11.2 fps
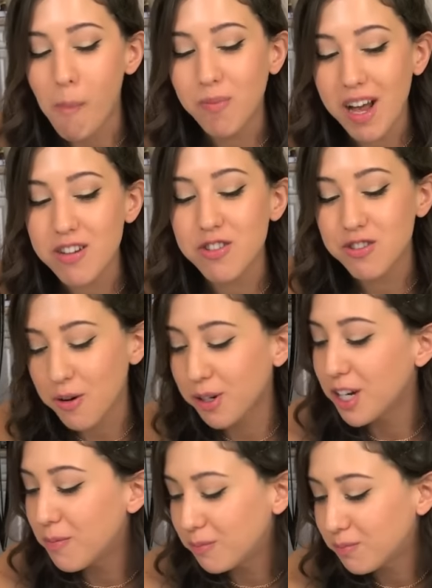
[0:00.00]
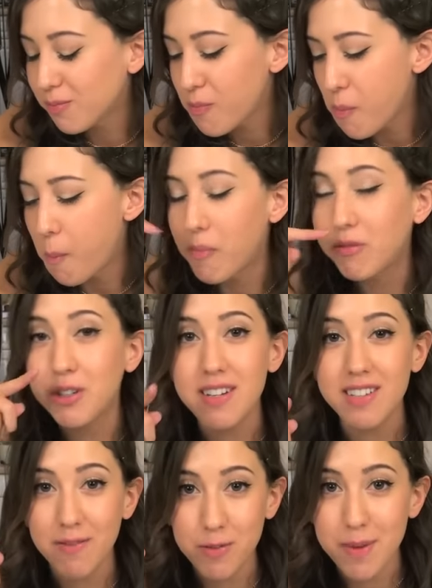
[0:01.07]
That is so good. You
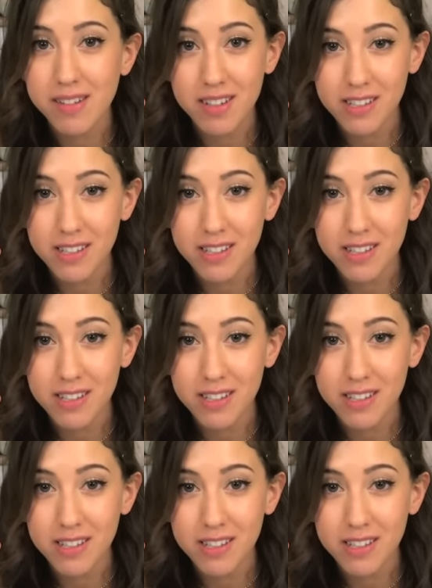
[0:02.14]
guys have to make